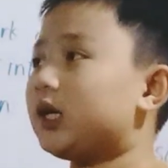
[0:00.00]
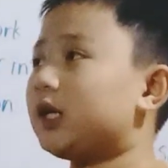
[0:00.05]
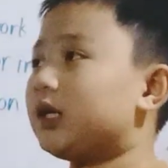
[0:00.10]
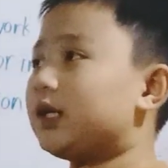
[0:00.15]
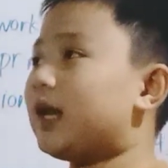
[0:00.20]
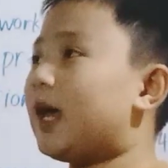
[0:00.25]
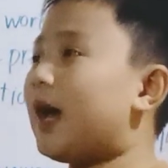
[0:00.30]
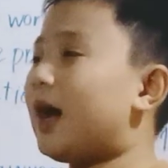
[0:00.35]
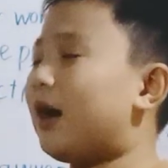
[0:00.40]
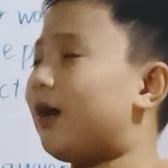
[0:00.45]

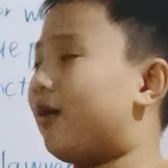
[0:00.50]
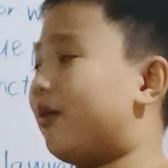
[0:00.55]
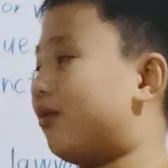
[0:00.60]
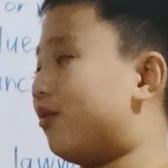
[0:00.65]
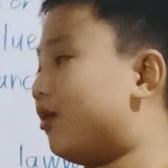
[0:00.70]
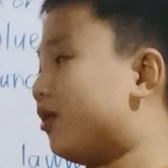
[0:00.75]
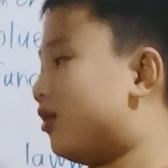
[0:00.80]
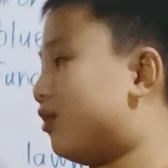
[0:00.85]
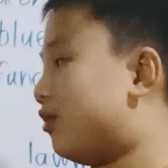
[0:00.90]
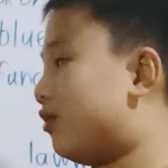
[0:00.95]
Now,
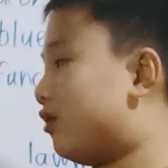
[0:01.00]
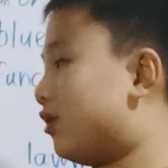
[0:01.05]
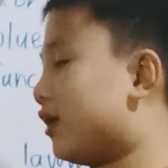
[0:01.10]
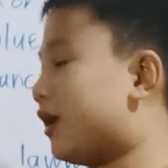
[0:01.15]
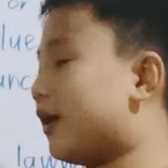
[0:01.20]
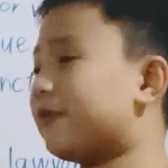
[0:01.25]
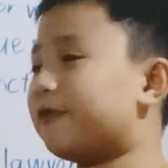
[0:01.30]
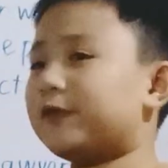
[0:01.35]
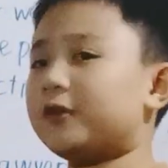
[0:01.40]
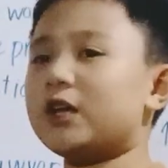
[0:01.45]

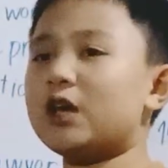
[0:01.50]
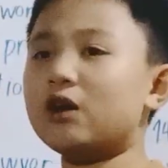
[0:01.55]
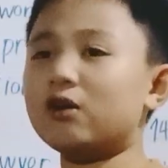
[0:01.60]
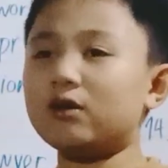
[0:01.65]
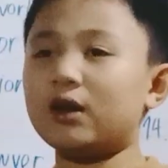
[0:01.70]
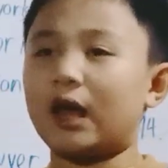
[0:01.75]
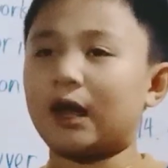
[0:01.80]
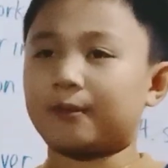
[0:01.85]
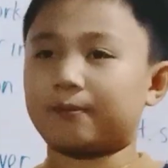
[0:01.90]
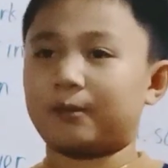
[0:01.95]
if you
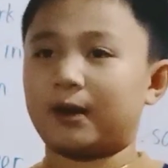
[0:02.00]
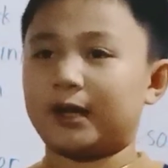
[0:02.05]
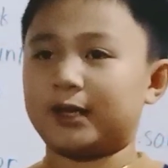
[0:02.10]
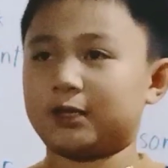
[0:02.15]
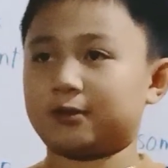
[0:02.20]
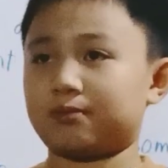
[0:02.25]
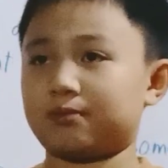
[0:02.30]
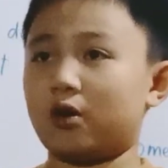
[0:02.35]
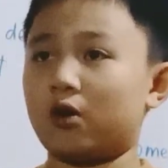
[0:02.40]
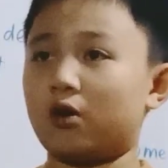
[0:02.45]
like
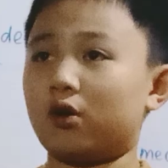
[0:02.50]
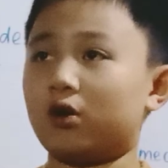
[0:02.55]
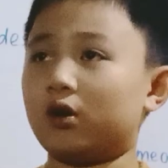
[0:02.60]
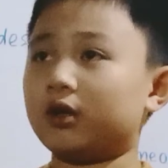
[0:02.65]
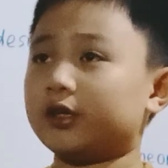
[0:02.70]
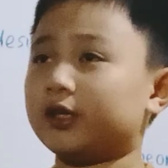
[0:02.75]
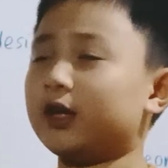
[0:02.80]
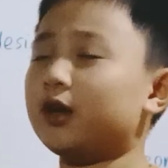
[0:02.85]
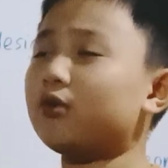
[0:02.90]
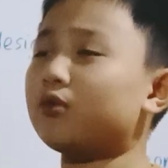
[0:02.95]
baseball,
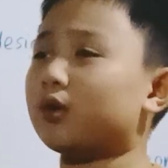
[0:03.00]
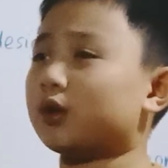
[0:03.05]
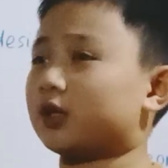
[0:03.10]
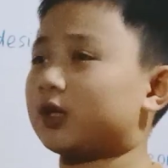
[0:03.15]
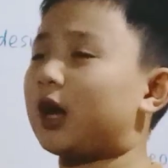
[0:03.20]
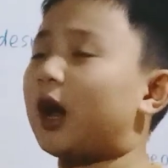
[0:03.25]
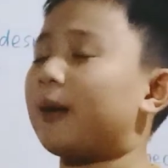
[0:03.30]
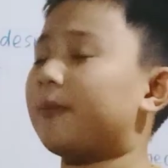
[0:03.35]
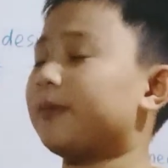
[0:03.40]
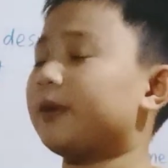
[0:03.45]
you would
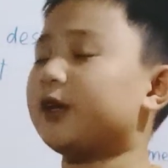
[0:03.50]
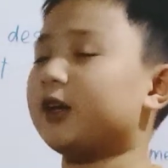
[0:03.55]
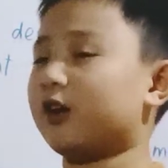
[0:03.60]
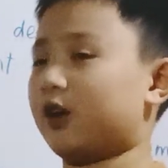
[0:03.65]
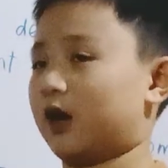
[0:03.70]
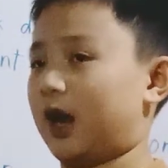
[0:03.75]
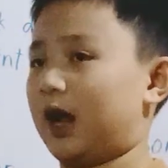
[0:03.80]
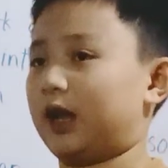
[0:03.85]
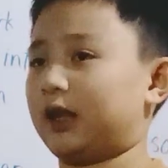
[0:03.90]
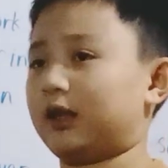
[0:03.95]
come
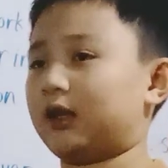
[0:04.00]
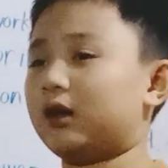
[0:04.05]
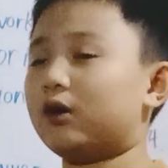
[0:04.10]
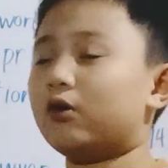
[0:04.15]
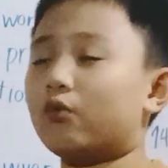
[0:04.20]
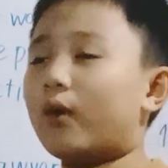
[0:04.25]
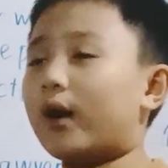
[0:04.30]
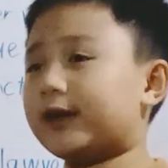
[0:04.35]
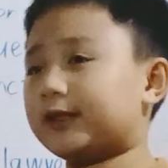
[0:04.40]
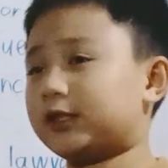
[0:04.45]
here and
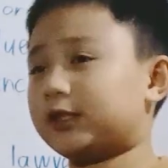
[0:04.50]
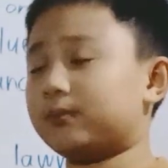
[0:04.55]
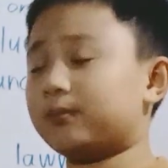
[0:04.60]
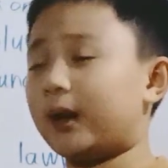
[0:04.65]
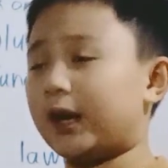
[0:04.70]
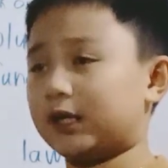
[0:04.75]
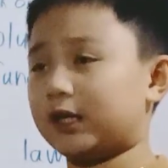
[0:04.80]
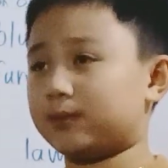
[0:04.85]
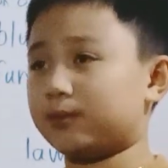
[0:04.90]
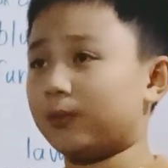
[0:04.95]
watch
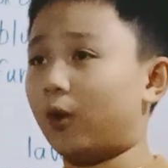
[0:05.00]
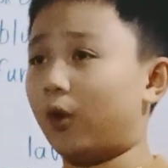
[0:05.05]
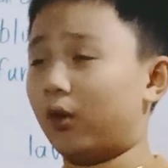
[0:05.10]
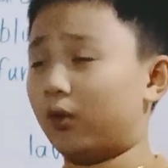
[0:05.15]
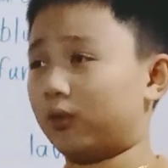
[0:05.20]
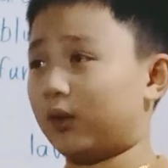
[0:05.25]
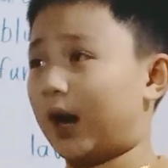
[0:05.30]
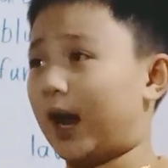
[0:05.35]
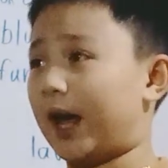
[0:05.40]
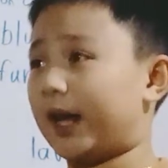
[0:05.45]
baseball,
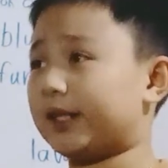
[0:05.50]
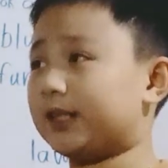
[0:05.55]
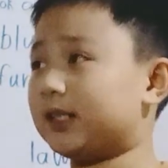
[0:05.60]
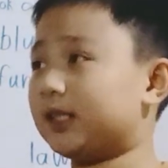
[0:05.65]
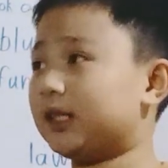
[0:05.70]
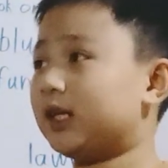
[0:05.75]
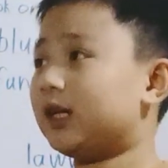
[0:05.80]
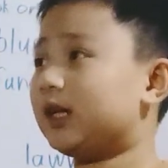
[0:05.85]
right?